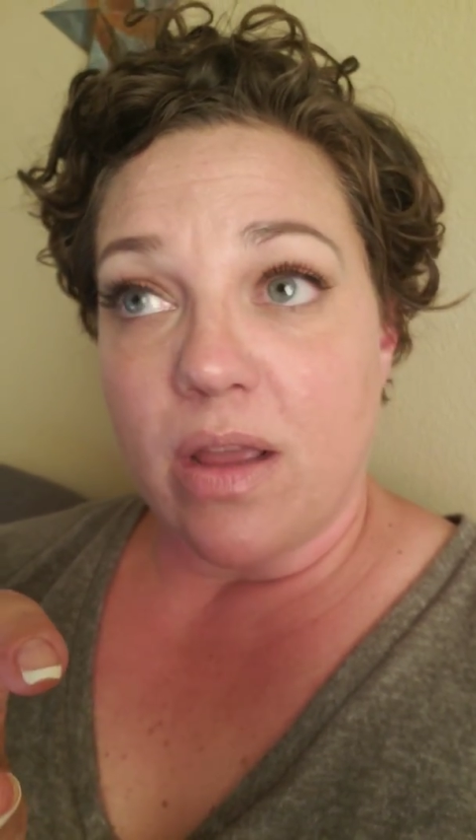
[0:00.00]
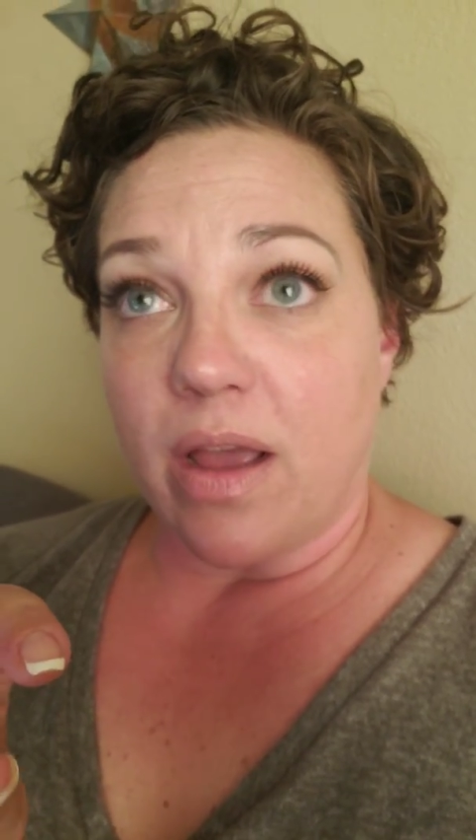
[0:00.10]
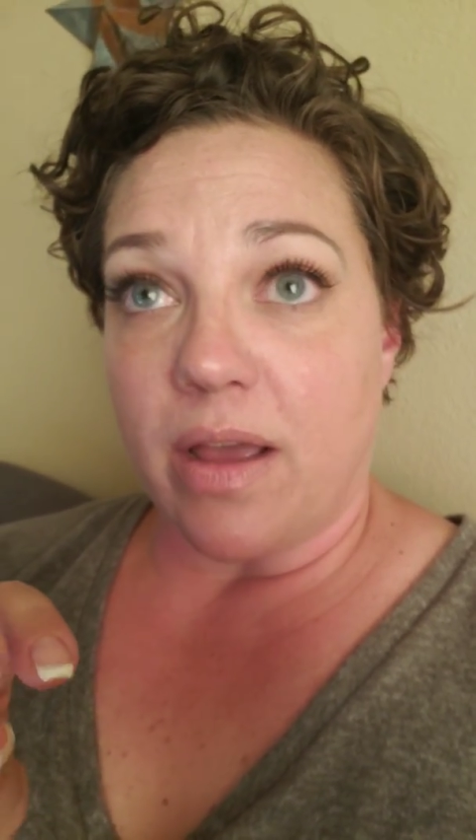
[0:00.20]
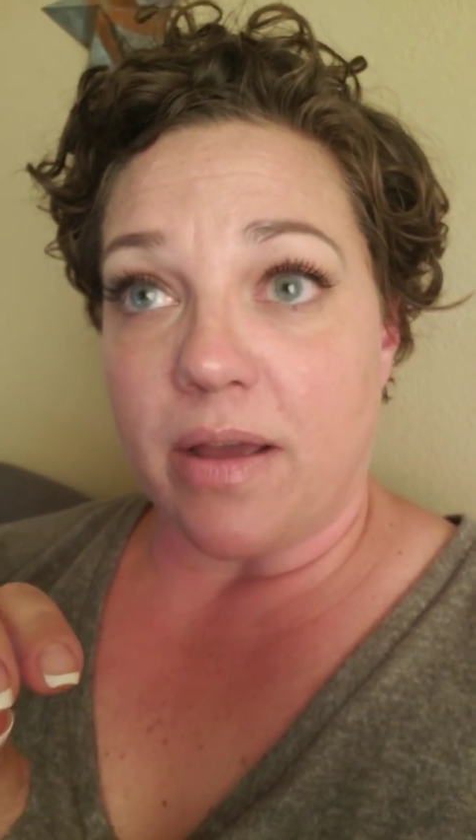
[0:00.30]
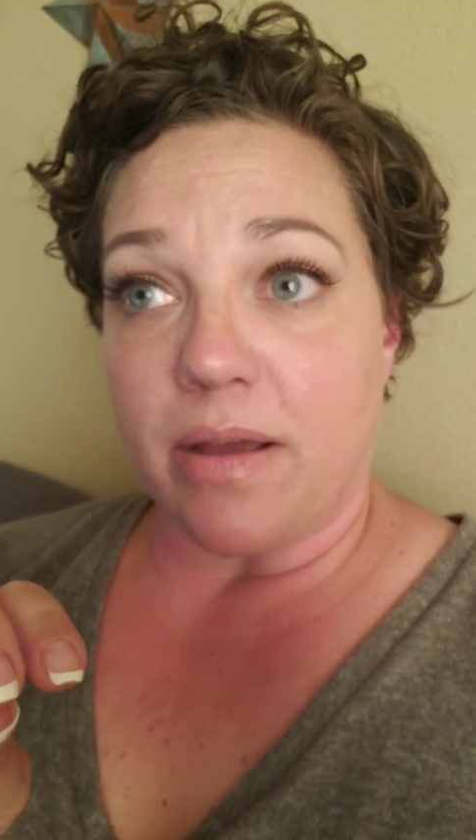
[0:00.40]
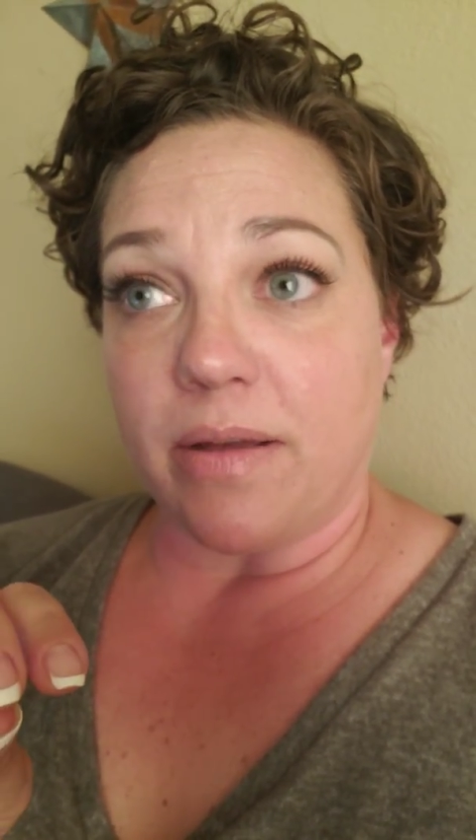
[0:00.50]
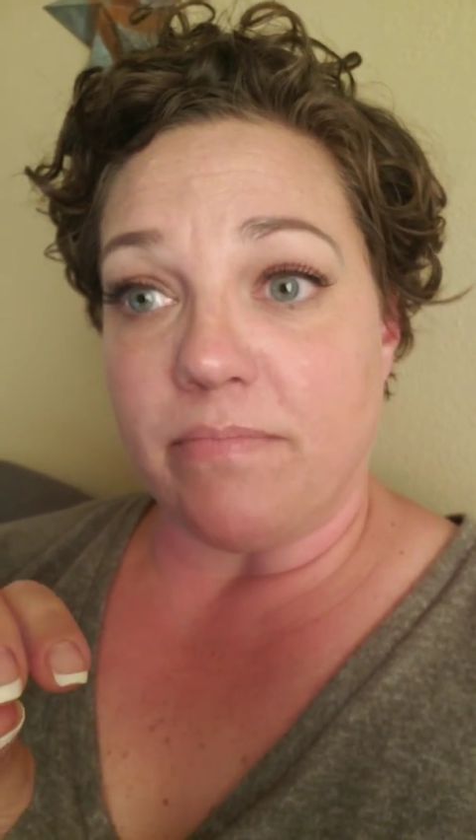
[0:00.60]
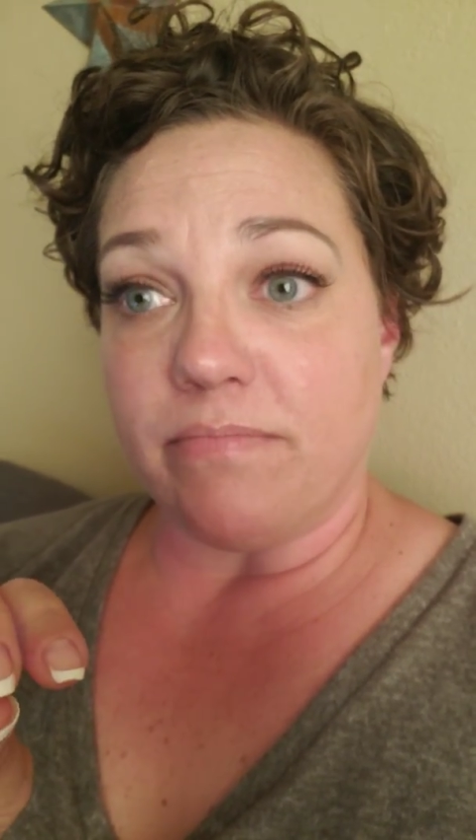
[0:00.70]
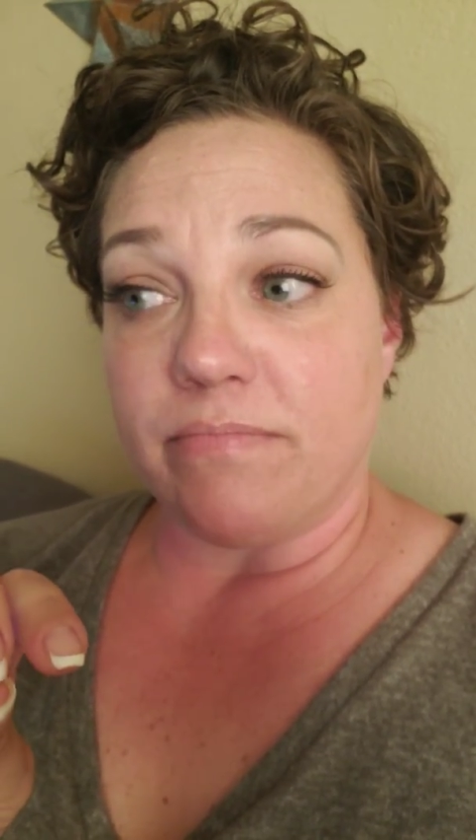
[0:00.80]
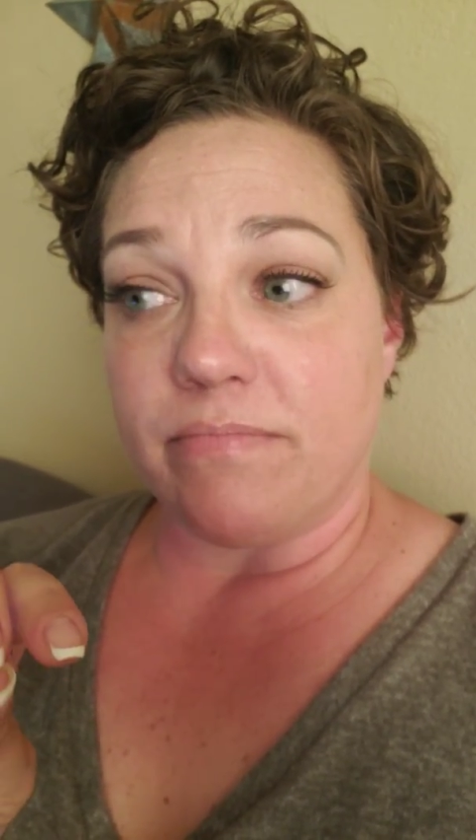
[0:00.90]

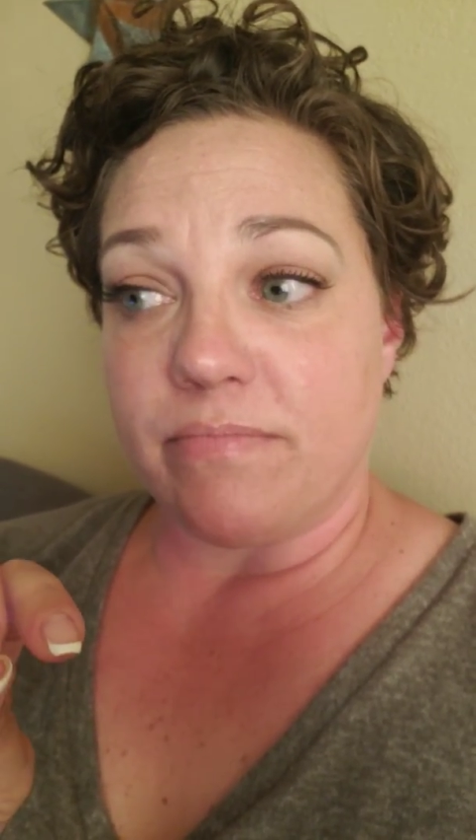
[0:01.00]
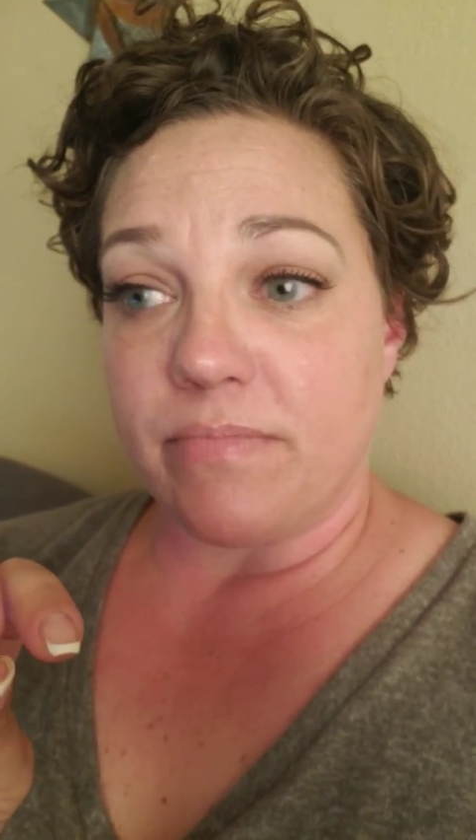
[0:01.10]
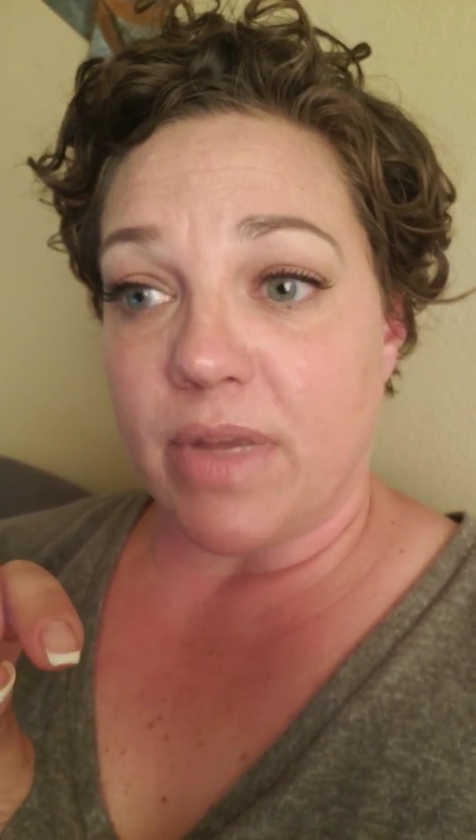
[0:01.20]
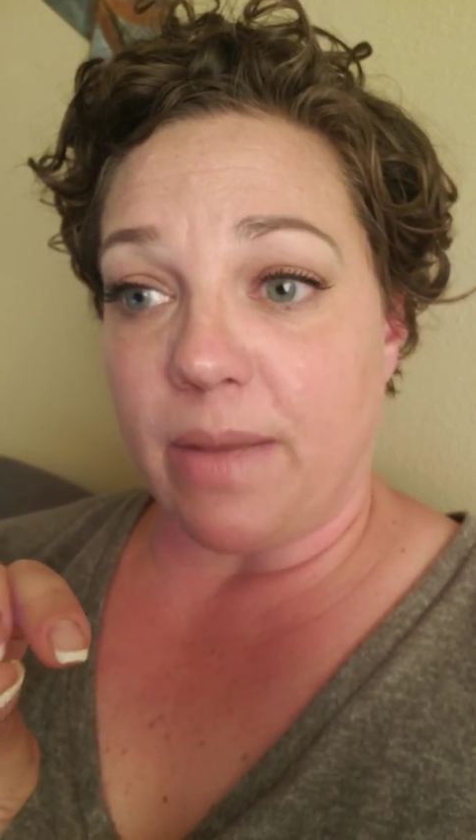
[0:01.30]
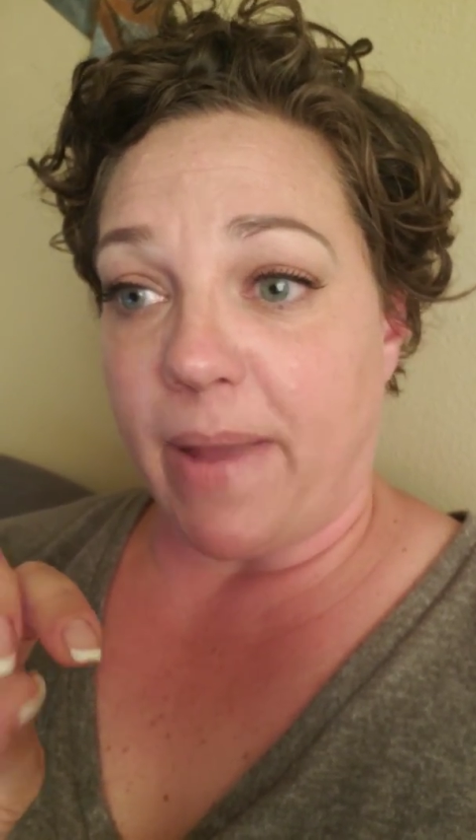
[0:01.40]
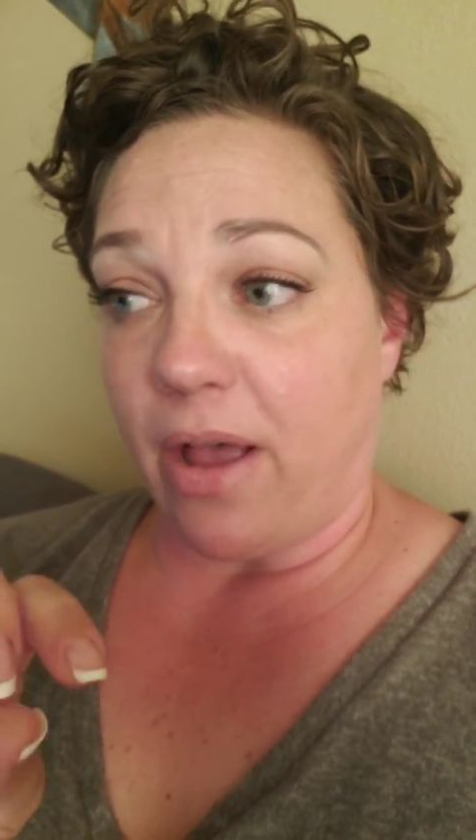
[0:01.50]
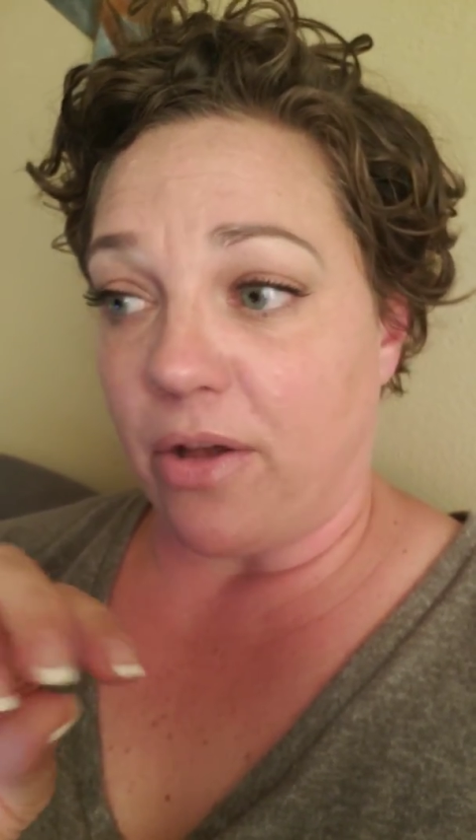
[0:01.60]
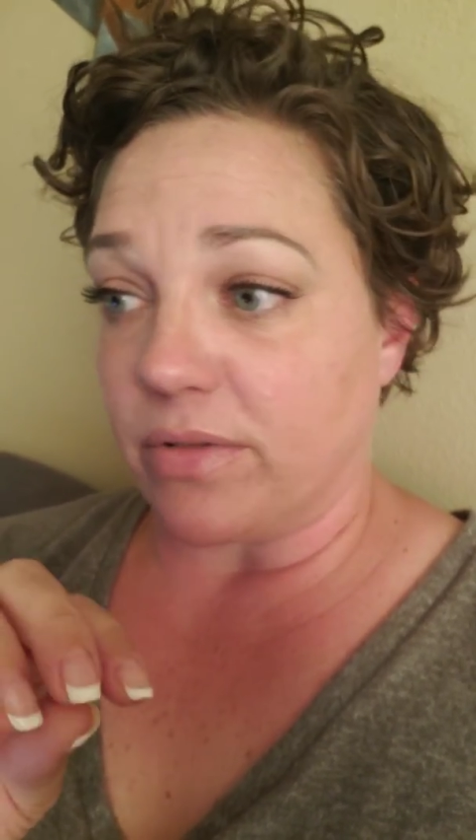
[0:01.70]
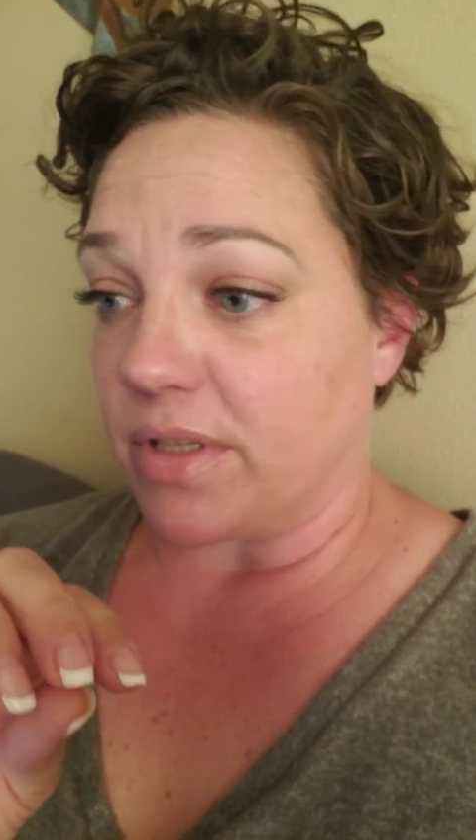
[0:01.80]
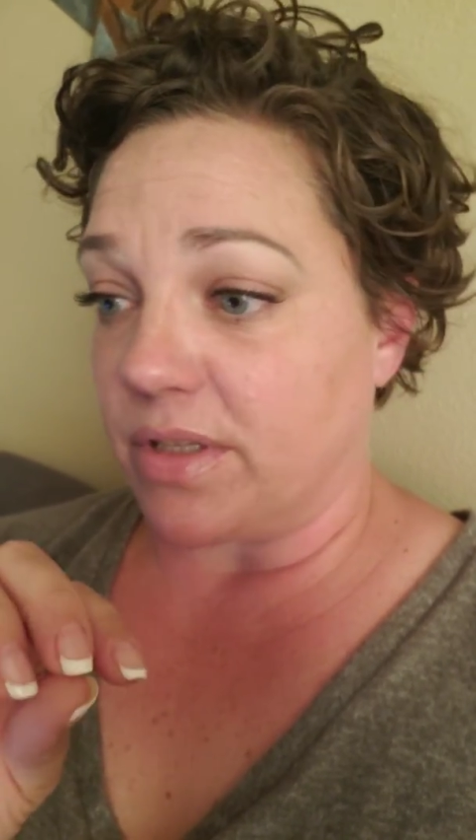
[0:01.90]
about